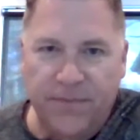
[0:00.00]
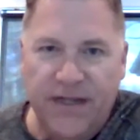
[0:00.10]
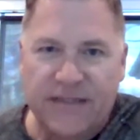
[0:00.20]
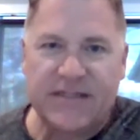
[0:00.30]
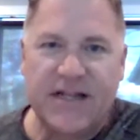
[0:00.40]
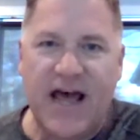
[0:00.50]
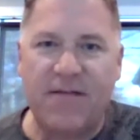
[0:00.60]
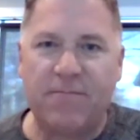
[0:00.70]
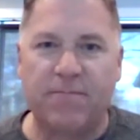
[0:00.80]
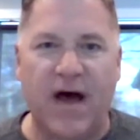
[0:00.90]
It's
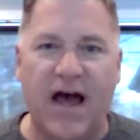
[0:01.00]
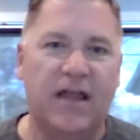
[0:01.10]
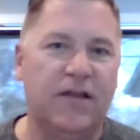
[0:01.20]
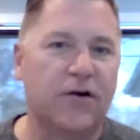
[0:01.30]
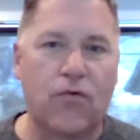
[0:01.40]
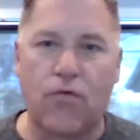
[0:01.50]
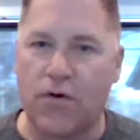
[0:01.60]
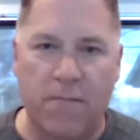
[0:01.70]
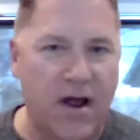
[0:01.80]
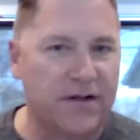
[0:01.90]
not by your
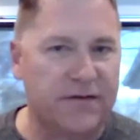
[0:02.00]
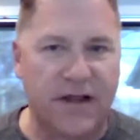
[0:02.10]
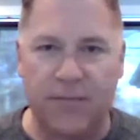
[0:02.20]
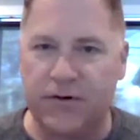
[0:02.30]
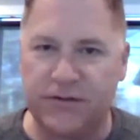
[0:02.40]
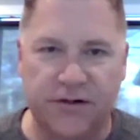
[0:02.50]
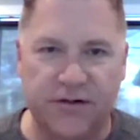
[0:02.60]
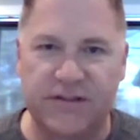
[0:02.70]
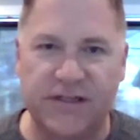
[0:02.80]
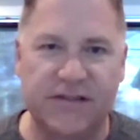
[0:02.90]
quarter mile time or your
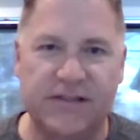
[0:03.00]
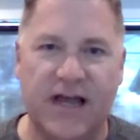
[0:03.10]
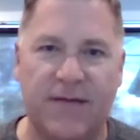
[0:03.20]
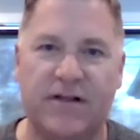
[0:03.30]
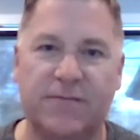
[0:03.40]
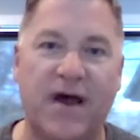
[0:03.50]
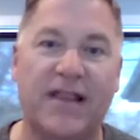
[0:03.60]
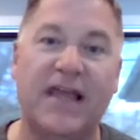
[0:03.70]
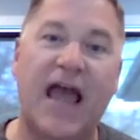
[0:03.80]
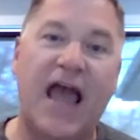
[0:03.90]
zero to 60 time. It's by
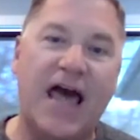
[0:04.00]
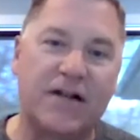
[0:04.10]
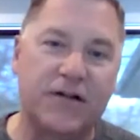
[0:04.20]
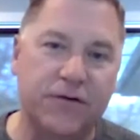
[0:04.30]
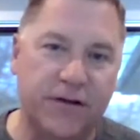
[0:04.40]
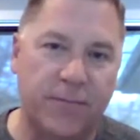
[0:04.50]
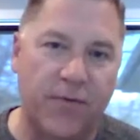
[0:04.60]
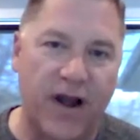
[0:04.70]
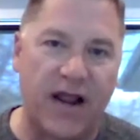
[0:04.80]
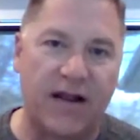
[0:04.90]
the attitude of the
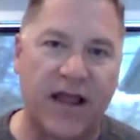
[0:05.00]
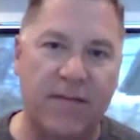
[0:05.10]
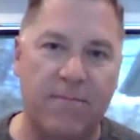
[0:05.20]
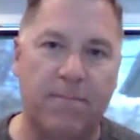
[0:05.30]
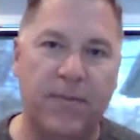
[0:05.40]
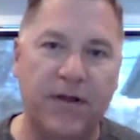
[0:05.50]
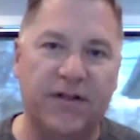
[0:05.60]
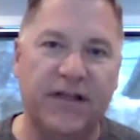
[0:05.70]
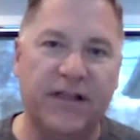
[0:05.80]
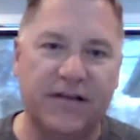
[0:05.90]
brand and
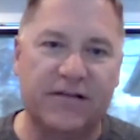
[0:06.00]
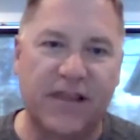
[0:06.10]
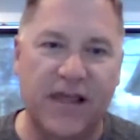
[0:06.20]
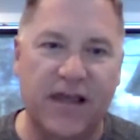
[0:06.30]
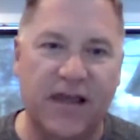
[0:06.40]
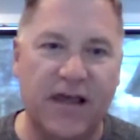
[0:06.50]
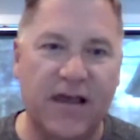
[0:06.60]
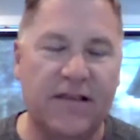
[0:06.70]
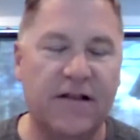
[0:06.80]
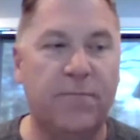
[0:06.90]
building this thing
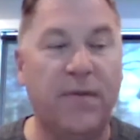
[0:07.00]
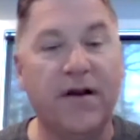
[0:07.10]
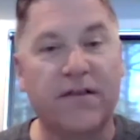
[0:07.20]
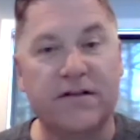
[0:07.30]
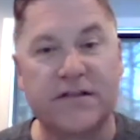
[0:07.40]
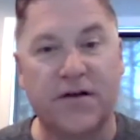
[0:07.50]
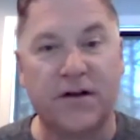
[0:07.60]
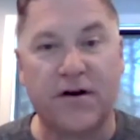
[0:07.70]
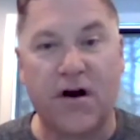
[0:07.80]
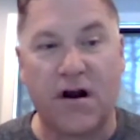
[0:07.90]
that's bigger than
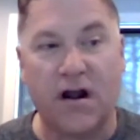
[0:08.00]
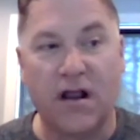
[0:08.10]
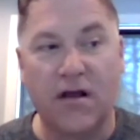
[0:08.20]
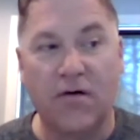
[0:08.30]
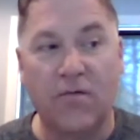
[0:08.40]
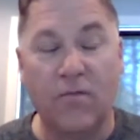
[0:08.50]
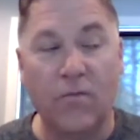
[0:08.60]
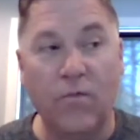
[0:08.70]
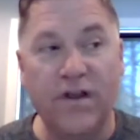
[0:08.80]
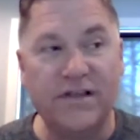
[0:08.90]
selling a car.
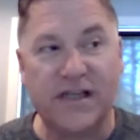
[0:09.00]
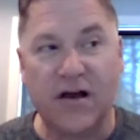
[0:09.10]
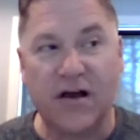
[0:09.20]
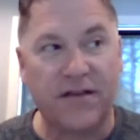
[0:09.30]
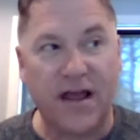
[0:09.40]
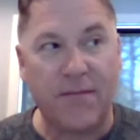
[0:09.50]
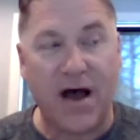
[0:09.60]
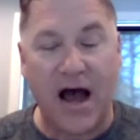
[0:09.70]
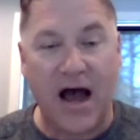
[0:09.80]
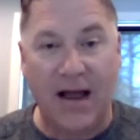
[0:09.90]
We say all the
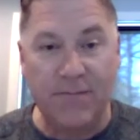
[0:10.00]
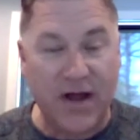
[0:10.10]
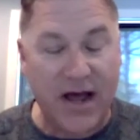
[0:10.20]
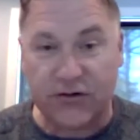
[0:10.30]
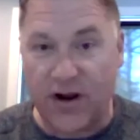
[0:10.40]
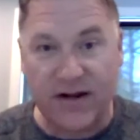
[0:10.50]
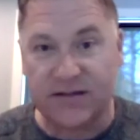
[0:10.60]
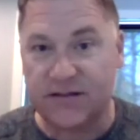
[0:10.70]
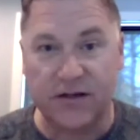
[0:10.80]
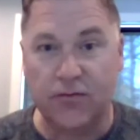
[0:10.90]
time, I'm not trying
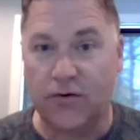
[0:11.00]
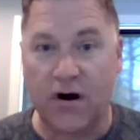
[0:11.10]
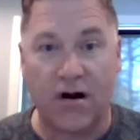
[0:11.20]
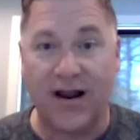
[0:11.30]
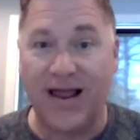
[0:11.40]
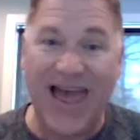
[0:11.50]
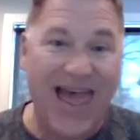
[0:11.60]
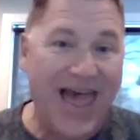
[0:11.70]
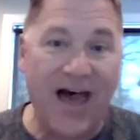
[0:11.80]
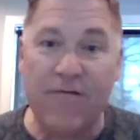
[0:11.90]
to sell you a car
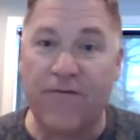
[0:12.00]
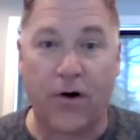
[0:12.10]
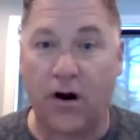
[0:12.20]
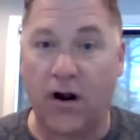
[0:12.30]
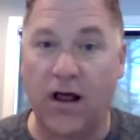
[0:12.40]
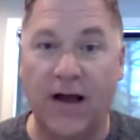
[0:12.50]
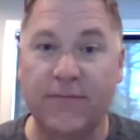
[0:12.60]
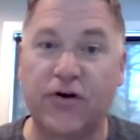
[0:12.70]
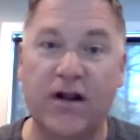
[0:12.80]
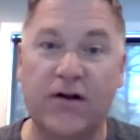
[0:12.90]
ever.
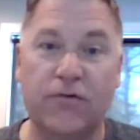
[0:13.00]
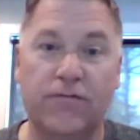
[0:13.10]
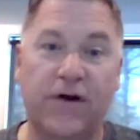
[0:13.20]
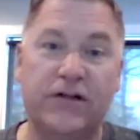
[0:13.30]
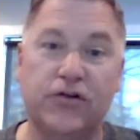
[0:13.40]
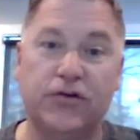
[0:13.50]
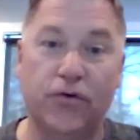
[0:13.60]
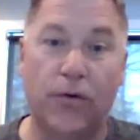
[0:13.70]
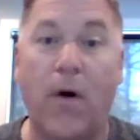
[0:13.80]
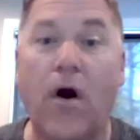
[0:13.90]
I'm trying to invite you
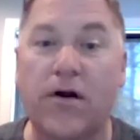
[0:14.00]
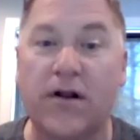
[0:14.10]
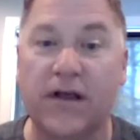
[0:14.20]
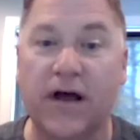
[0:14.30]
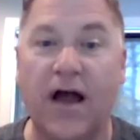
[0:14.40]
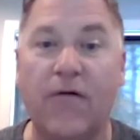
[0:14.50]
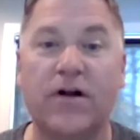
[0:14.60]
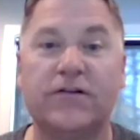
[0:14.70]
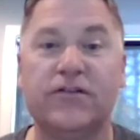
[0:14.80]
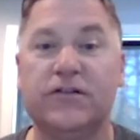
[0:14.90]
to a party. I
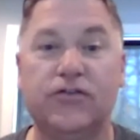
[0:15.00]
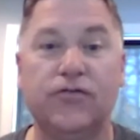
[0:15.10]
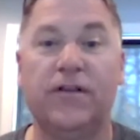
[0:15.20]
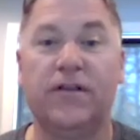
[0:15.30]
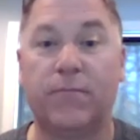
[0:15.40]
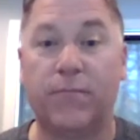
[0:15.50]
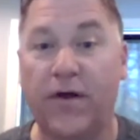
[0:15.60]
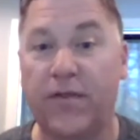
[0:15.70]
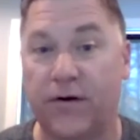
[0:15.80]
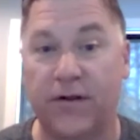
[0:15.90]
want you to ah. join the
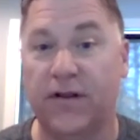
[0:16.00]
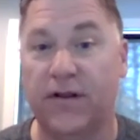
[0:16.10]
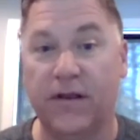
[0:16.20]
brotherhood.